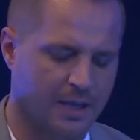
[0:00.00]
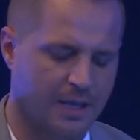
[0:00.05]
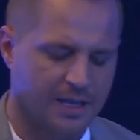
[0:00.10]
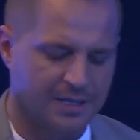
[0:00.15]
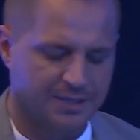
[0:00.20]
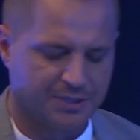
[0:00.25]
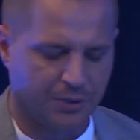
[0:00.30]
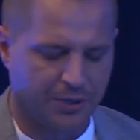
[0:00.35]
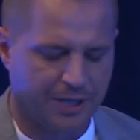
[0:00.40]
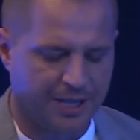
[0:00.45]

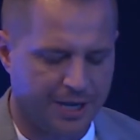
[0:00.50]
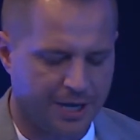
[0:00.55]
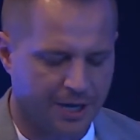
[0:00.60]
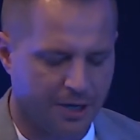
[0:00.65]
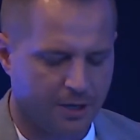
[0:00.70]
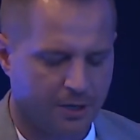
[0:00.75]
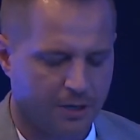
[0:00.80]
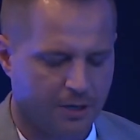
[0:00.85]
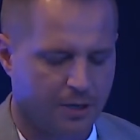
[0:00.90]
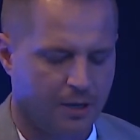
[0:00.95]
So
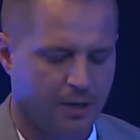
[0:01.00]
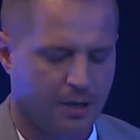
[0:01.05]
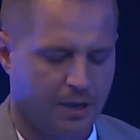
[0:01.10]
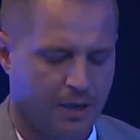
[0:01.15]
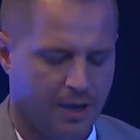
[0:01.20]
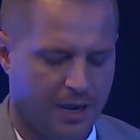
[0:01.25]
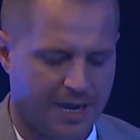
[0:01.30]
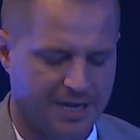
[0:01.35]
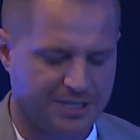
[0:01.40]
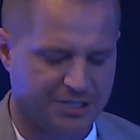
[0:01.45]
here
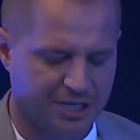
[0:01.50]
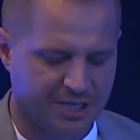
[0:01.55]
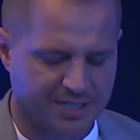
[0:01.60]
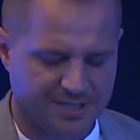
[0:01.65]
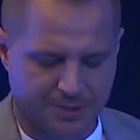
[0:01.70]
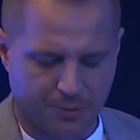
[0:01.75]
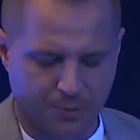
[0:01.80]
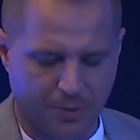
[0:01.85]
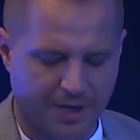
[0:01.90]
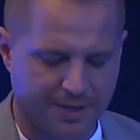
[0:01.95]
I just
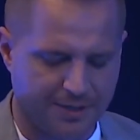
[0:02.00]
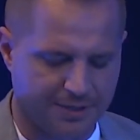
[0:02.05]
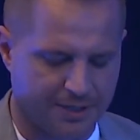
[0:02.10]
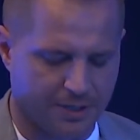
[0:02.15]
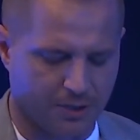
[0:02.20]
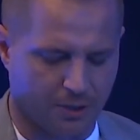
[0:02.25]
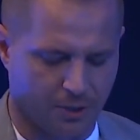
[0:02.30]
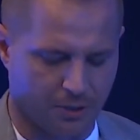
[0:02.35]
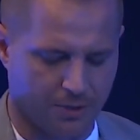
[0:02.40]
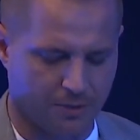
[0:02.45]
run the
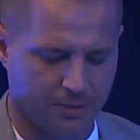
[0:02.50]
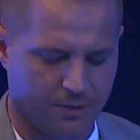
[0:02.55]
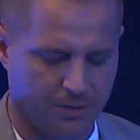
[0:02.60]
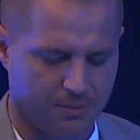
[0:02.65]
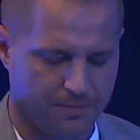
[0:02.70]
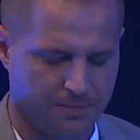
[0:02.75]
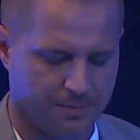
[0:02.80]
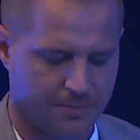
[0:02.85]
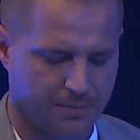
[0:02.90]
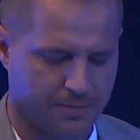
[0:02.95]
whole
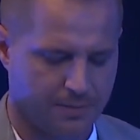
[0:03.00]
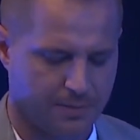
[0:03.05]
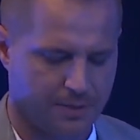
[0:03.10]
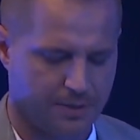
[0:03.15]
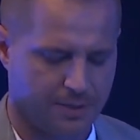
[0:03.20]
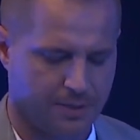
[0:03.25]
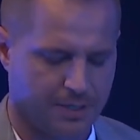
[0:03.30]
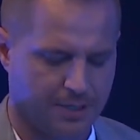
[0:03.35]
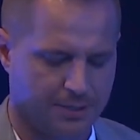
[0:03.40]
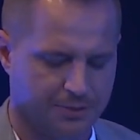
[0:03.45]

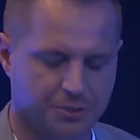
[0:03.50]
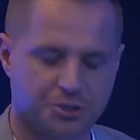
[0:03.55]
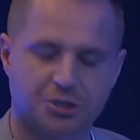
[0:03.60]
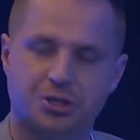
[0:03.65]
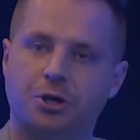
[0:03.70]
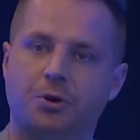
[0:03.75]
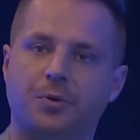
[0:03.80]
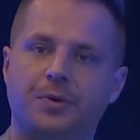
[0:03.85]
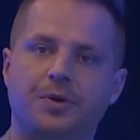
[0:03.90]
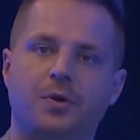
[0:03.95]
to
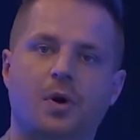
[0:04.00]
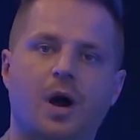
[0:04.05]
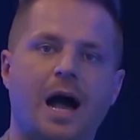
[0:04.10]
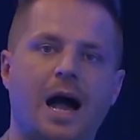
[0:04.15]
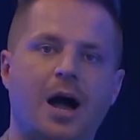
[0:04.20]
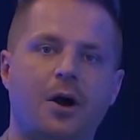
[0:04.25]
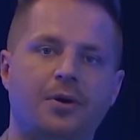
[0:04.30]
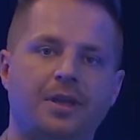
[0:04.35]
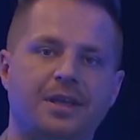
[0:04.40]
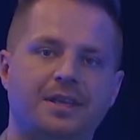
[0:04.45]
show you
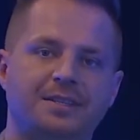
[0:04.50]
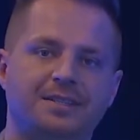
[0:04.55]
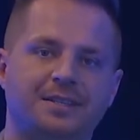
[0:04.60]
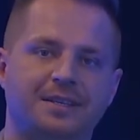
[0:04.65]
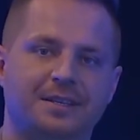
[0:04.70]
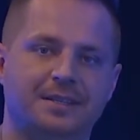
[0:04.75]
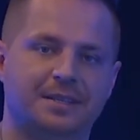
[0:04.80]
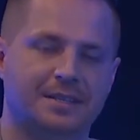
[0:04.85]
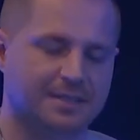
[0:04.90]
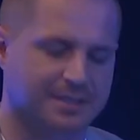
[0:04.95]
how easy
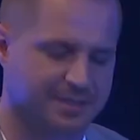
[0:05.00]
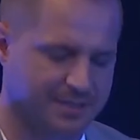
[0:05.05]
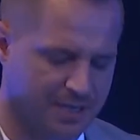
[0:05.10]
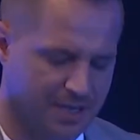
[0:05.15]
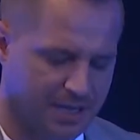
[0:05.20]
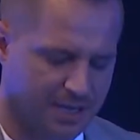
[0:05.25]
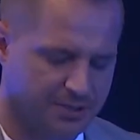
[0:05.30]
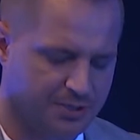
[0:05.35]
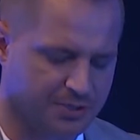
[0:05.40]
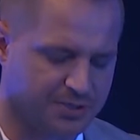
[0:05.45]
it is
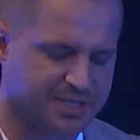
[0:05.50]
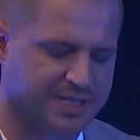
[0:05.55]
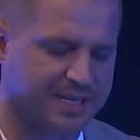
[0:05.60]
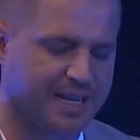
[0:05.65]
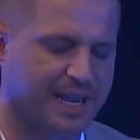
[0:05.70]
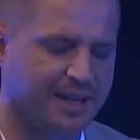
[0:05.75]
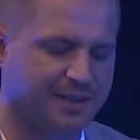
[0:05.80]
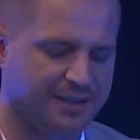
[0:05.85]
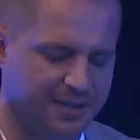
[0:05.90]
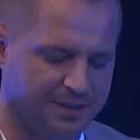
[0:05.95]
to
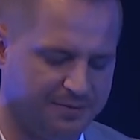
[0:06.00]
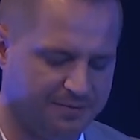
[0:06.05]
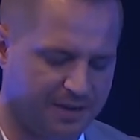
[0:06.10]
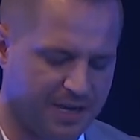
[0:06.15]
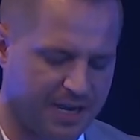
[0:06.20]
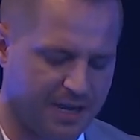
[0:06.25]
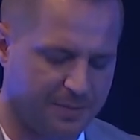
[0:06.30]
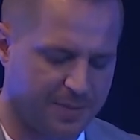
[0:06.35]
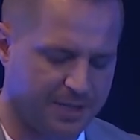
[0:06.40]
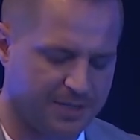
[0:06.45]
scan the
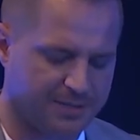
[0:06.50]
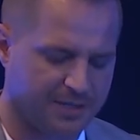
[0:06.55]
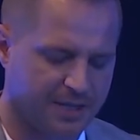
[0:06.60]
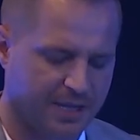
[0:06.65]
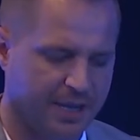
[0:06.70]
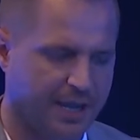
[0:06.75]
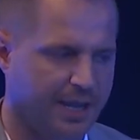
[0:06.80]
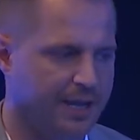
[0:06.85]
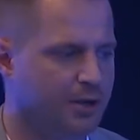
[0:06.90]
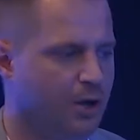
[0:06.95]
environment
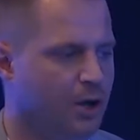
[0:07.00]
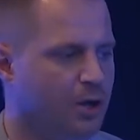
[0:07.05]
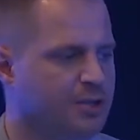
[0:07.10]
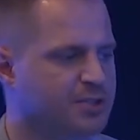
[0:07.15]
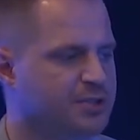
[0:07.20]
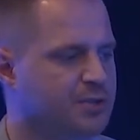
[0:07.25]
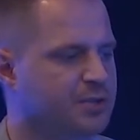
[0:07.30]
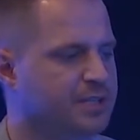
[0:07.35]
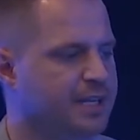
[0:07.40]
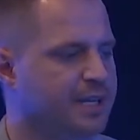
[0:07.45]
and
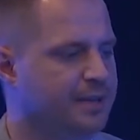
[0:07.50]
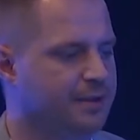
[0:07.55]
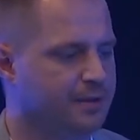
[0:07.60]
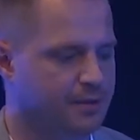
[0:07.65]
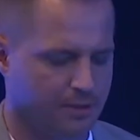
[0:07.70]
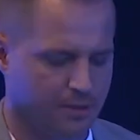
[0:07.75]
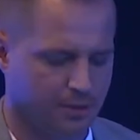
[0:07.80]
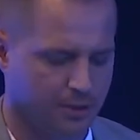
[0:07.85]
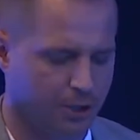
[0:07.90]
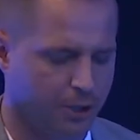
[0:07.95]
also then
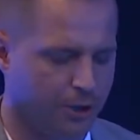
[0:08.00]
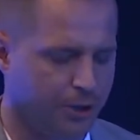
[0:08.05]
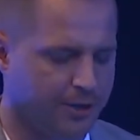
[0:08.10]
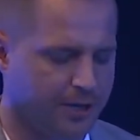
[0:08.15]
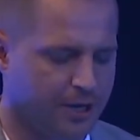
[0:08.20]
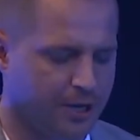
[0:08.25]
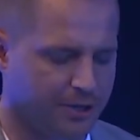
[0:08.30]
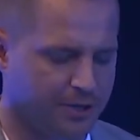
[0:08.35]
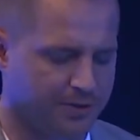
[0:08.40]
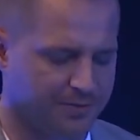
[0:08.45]
learn
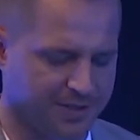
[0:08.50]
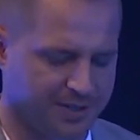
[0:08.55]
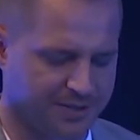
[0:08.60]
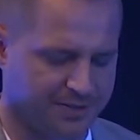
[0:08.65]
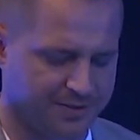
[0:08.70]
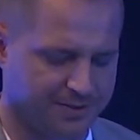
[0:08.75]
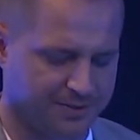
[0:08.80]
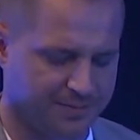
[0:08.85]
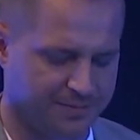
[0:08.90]
out of it.